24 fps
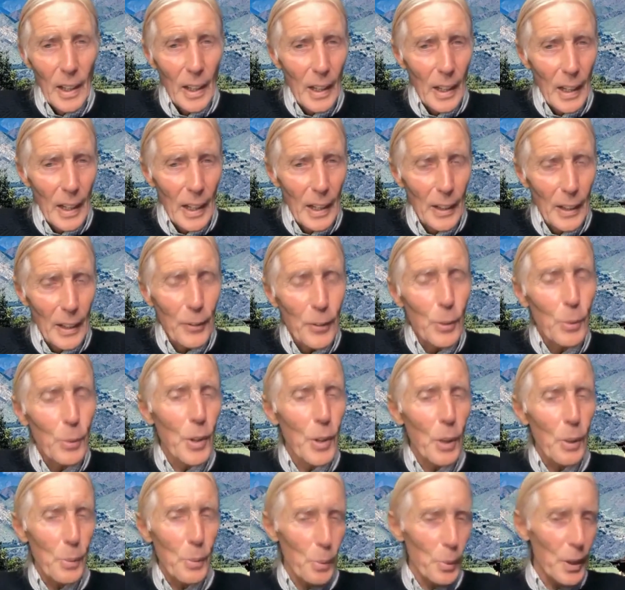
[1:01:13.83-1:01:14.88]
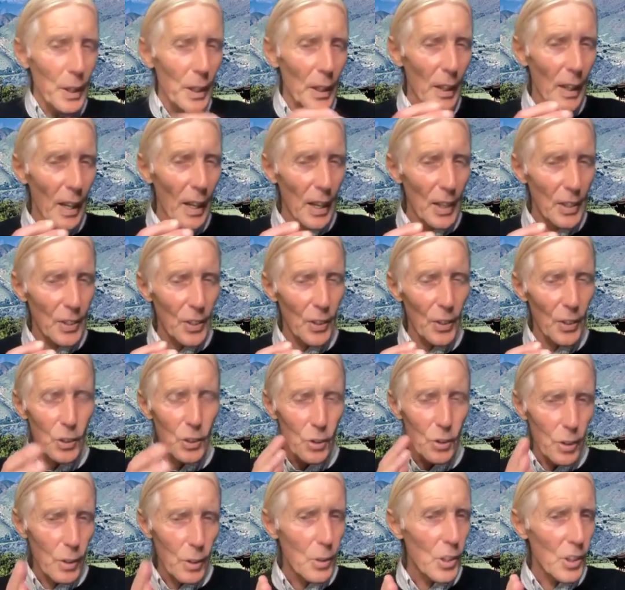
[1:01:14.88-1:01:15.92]
And if you don't realize that the
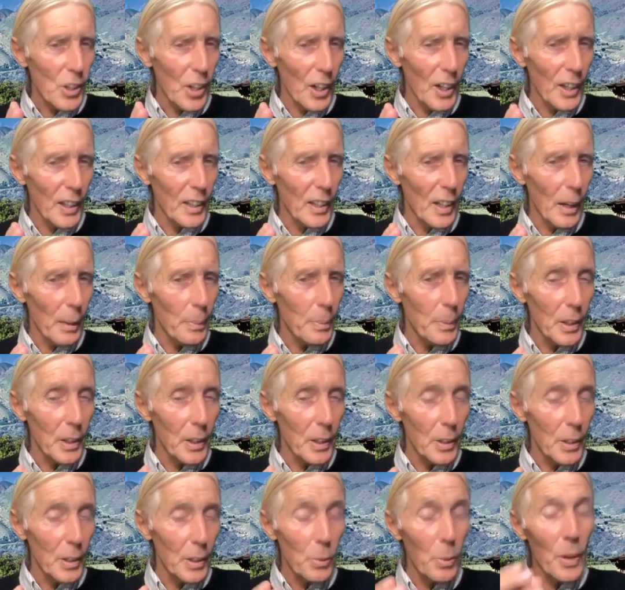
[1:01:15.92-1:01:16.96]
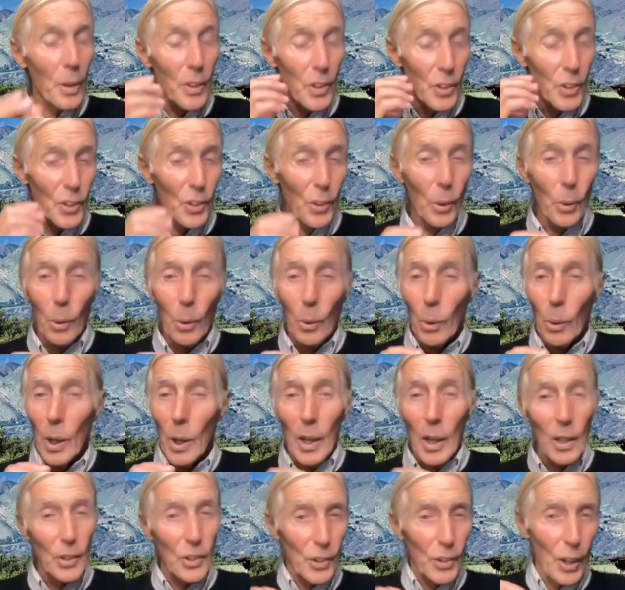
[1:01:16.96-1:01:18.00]
true shake-up is when the soul
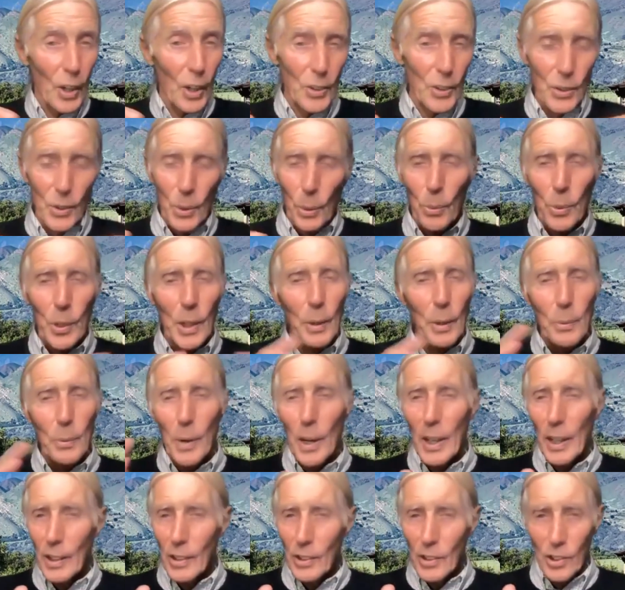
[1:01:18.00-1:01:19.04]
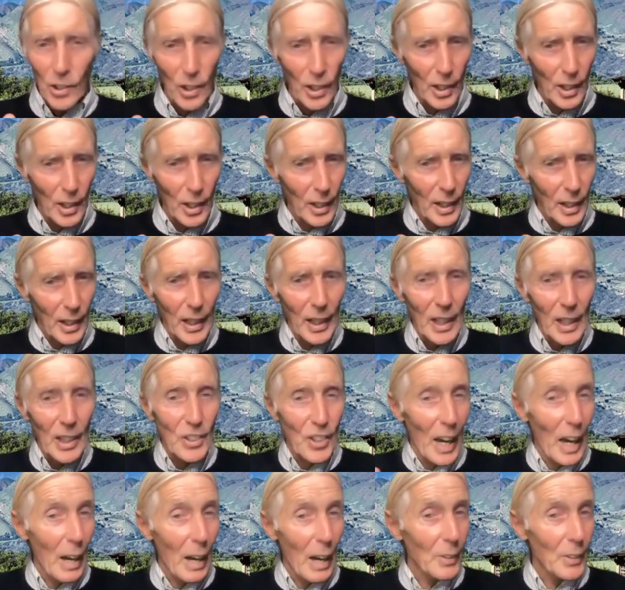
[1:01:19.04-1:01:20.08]
starts to rearrange its
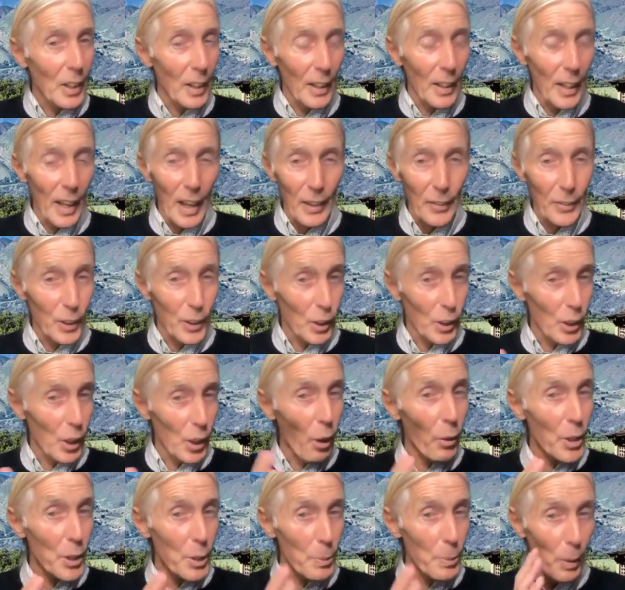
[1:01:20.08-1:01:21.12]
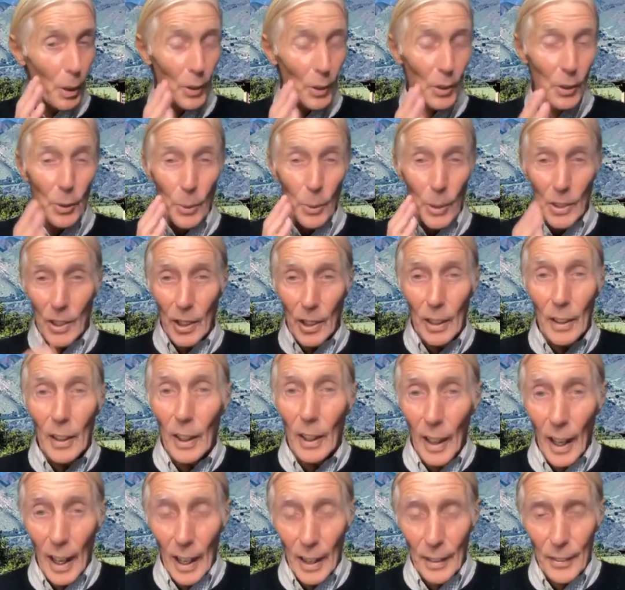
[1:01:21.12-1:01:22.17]
outer life to correspond to its inner
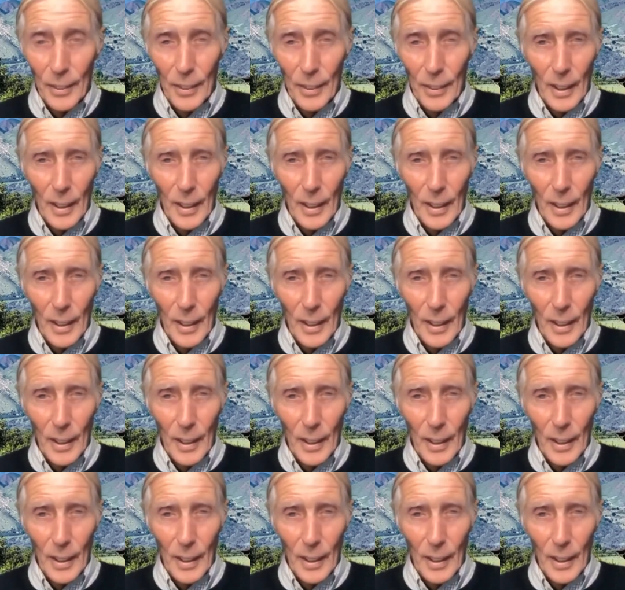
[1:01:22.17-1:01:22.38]
life,